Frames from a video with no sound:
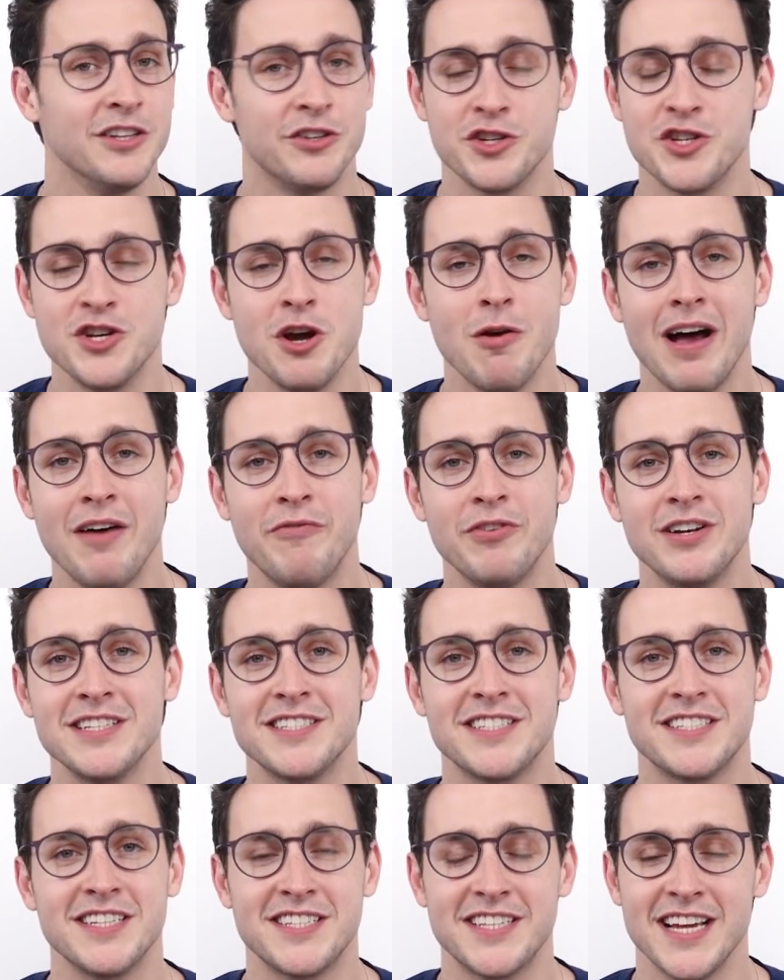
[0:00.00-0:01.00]
There's no
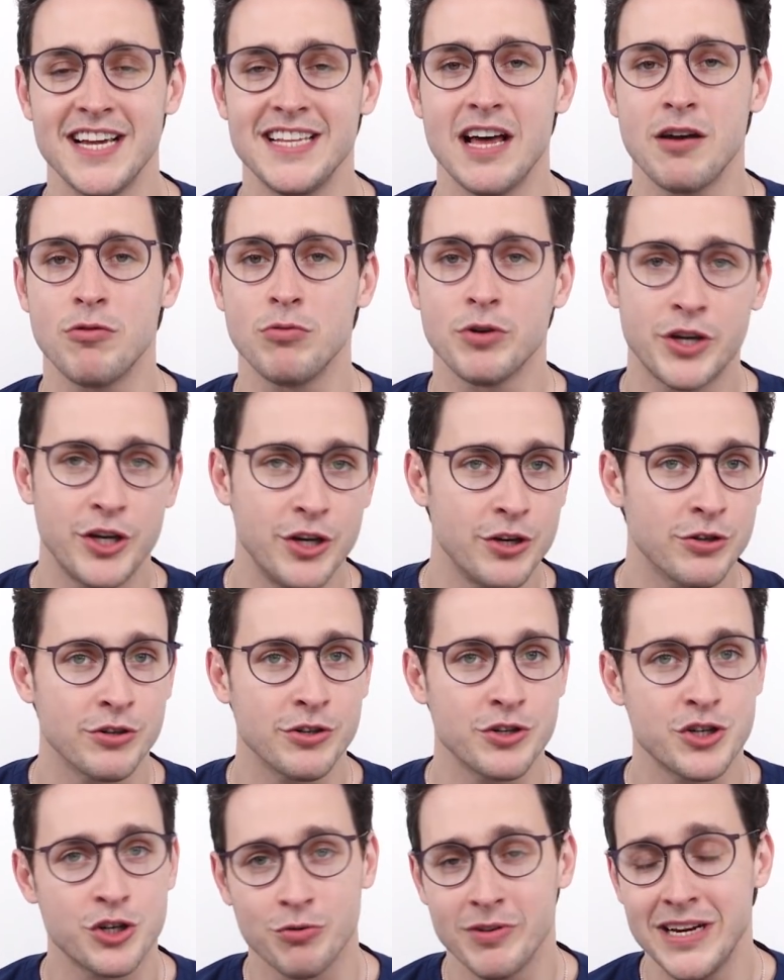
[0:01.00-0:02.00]
evidence to say that it will
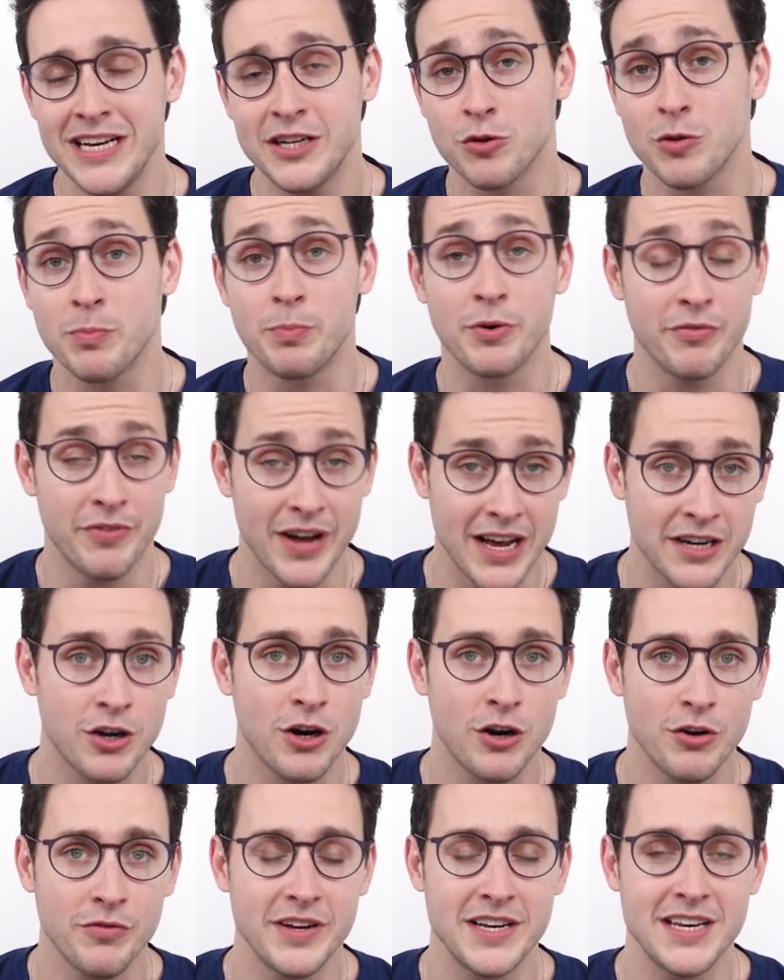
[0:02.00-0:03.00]
cure, treat, or prevent
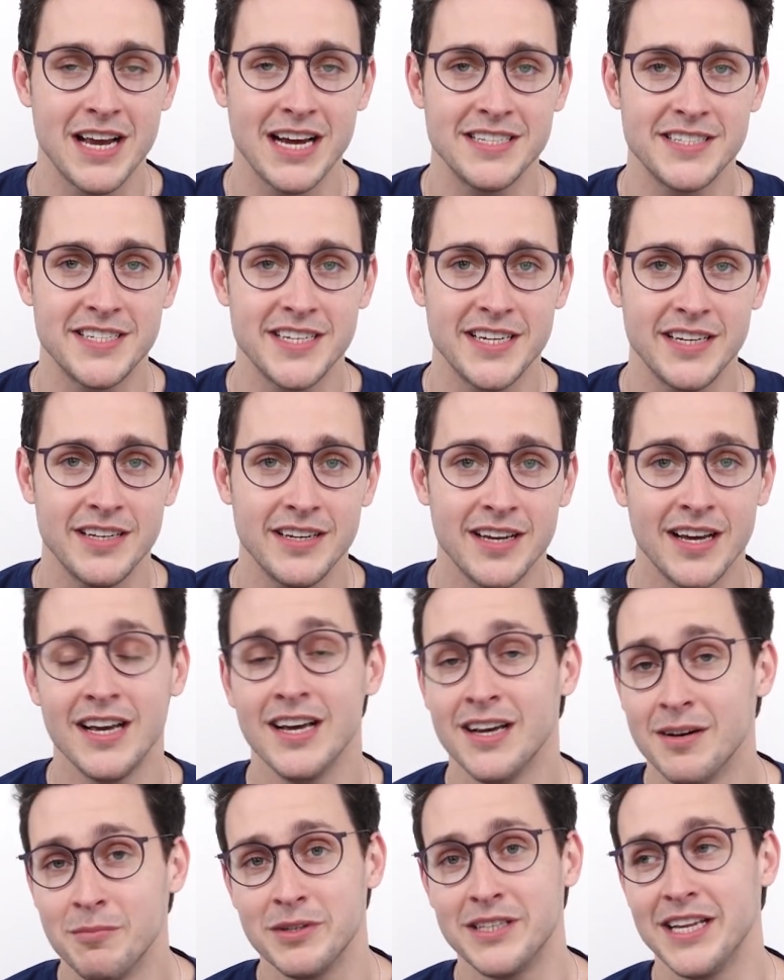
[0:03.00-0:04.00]
COVID-19,
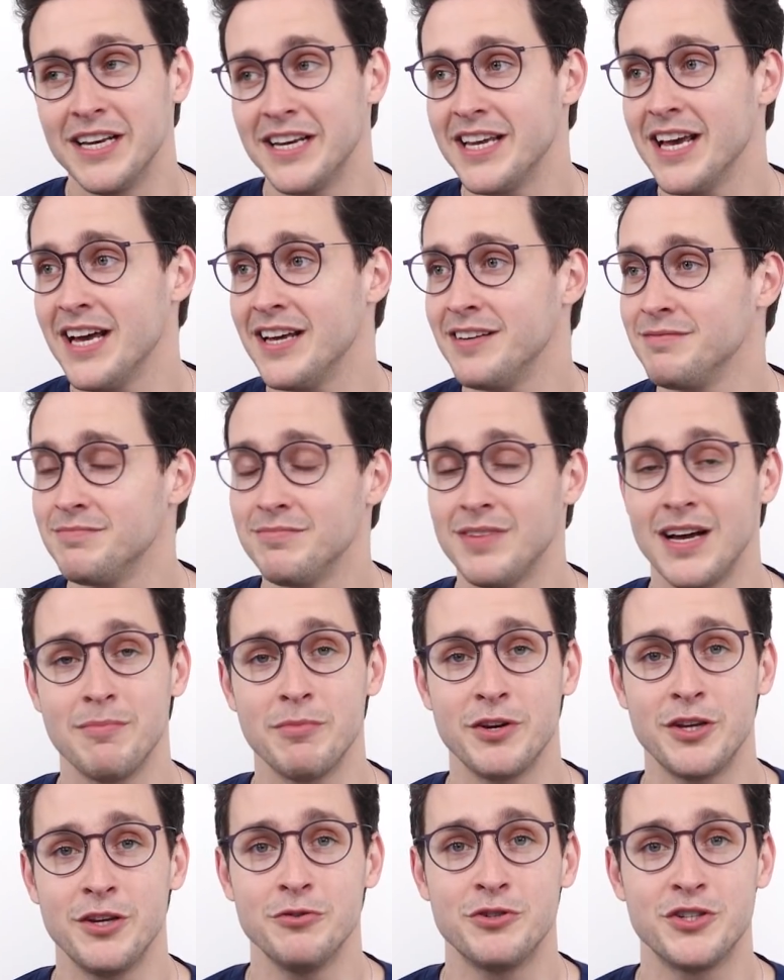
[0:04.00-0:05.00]
but then again,
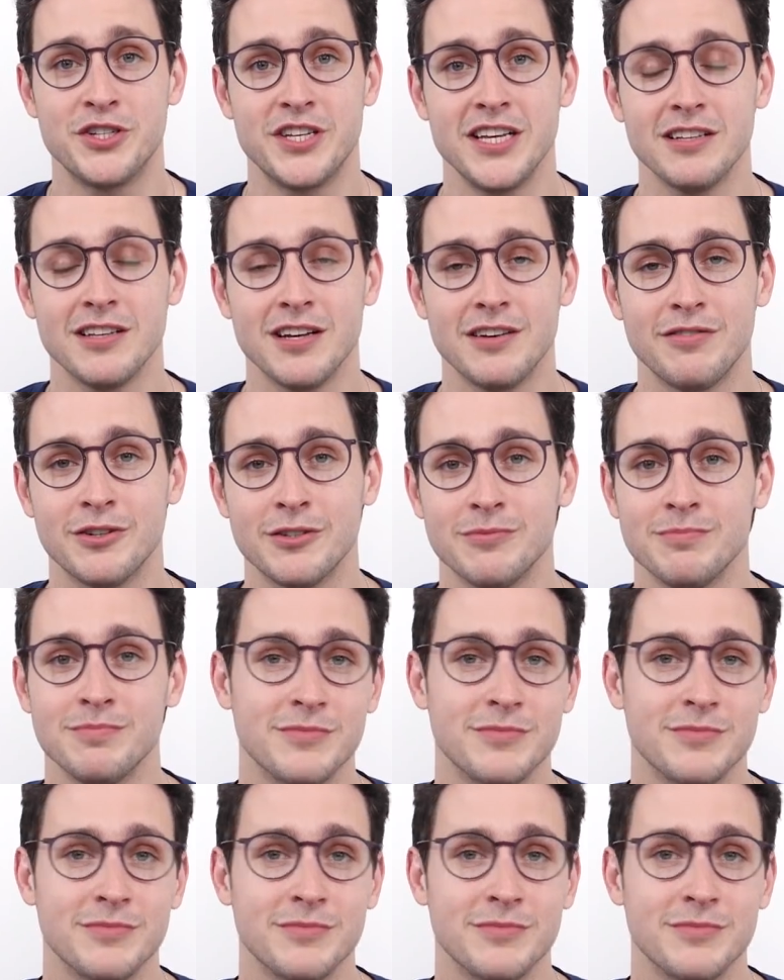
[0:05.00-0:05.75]
I'm a huge tea lover,